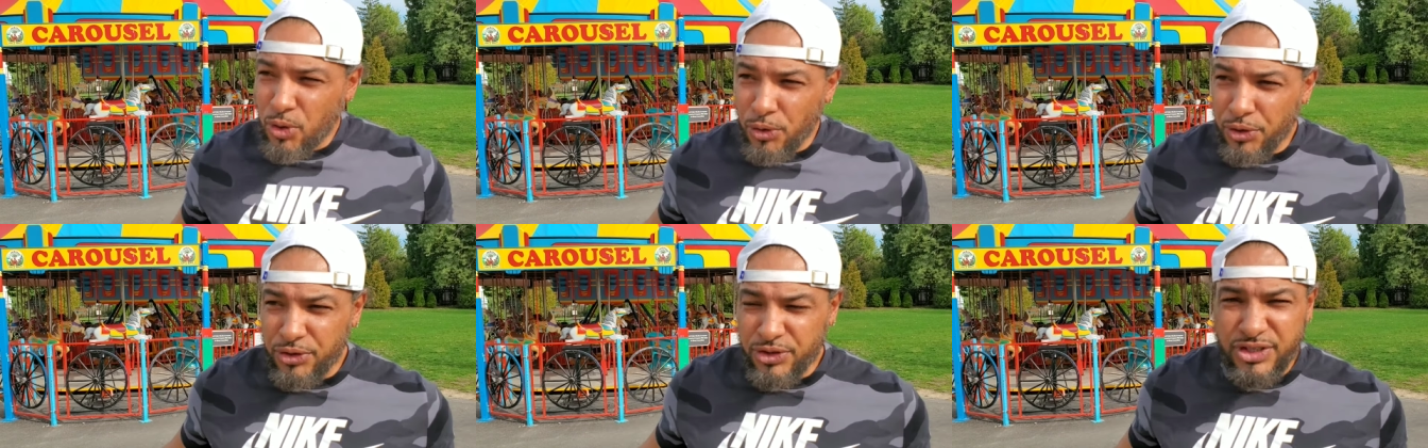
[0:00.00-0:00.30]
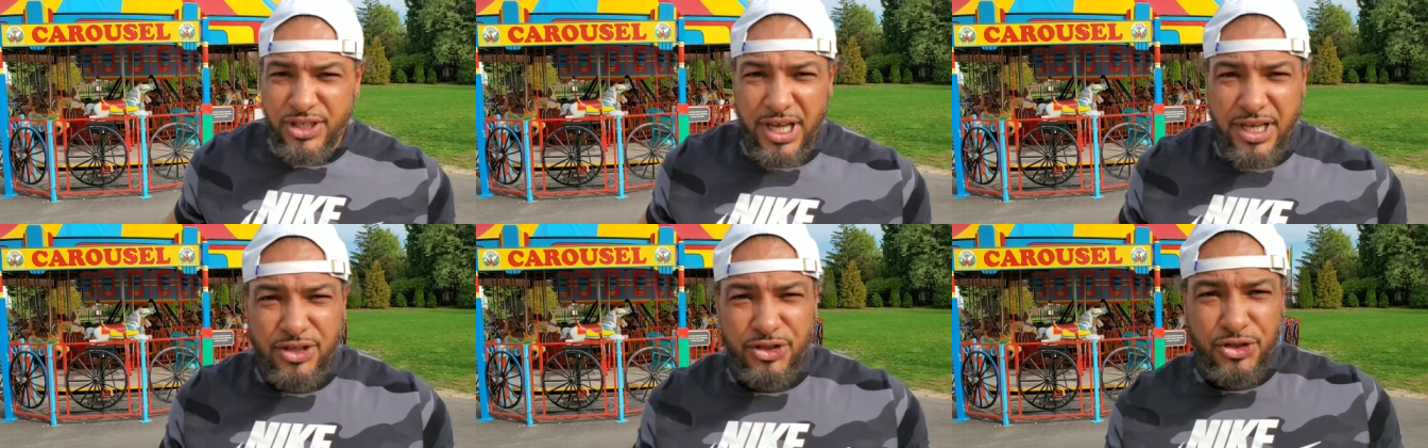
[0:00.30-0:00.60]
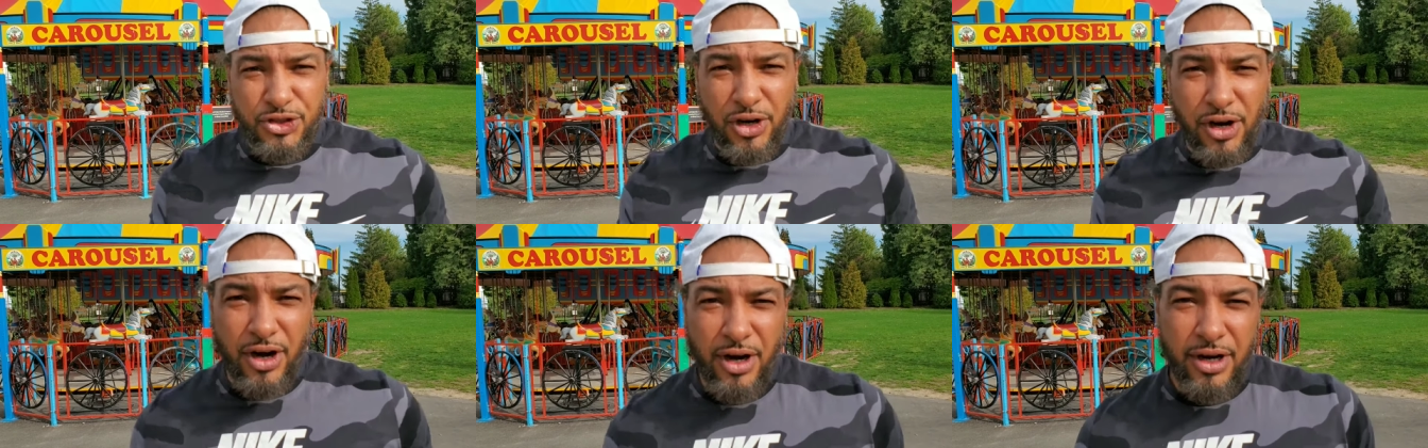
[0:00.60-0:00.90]
total sense,
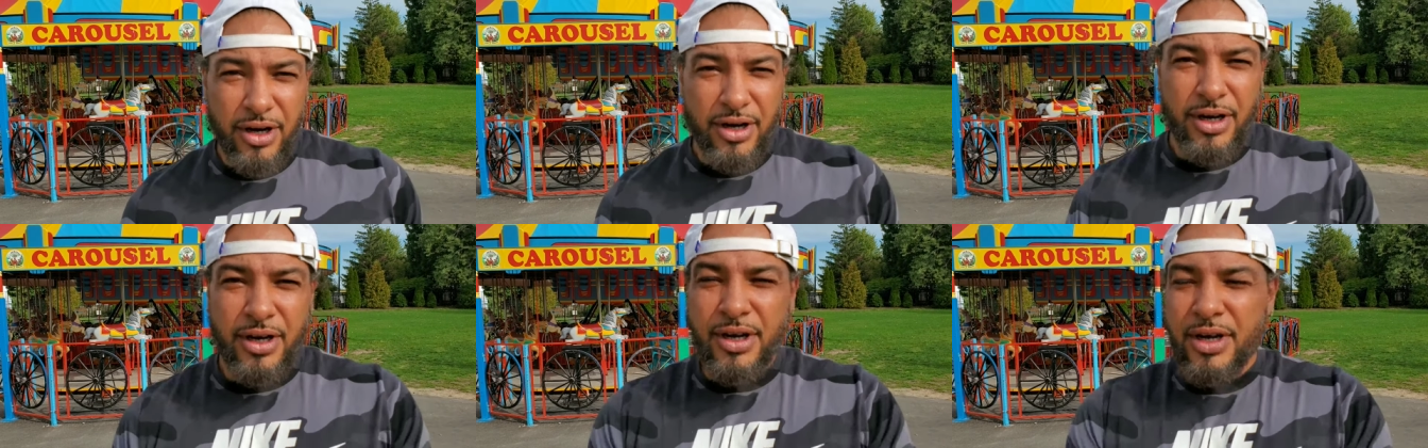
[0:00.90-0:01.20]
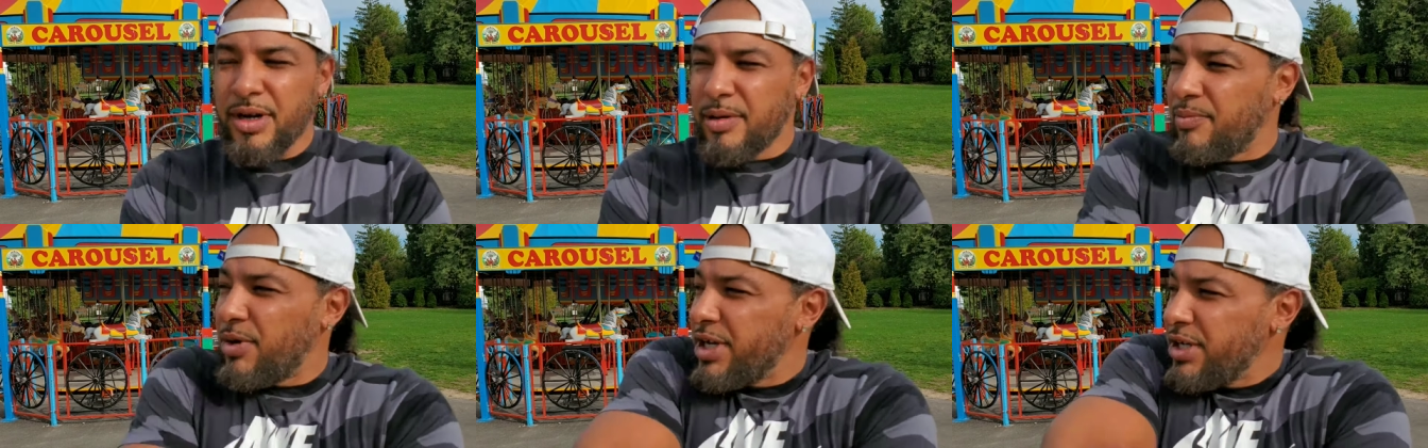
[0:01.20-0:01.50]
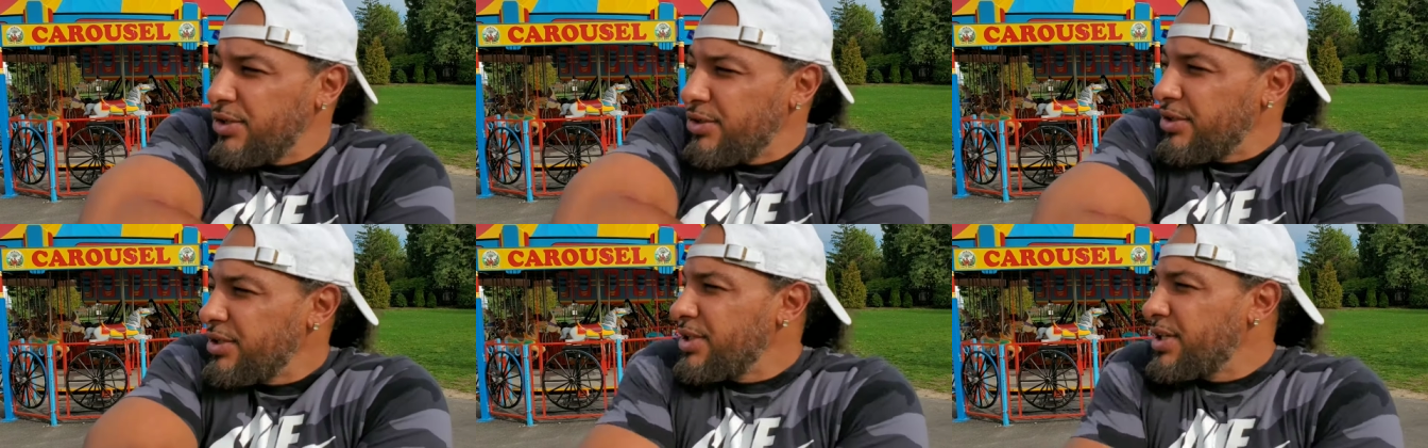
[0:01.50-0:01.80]
sure. But
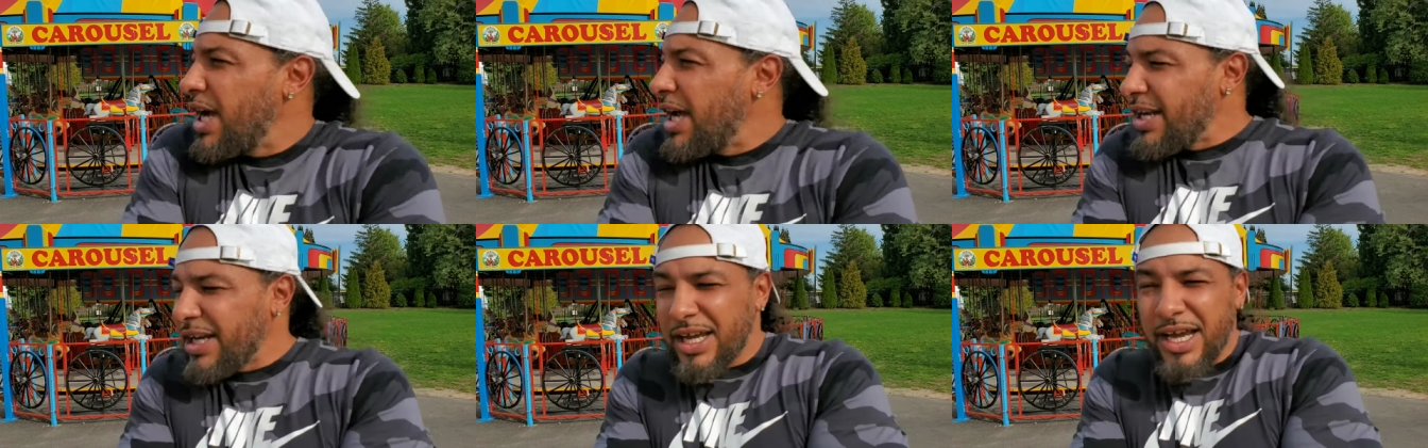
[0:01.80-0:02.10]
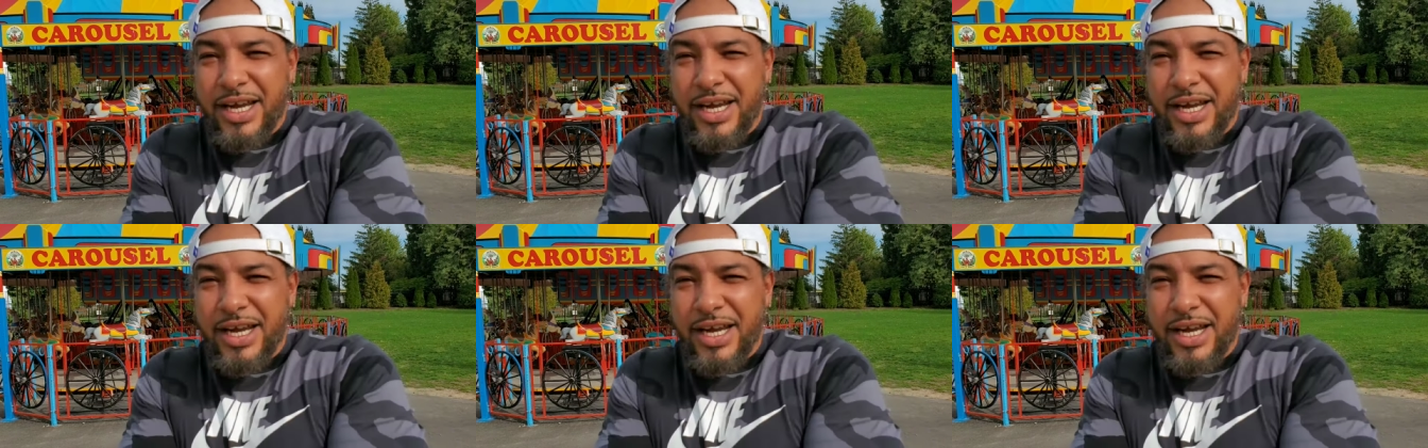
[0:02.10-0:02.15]
you know, you got to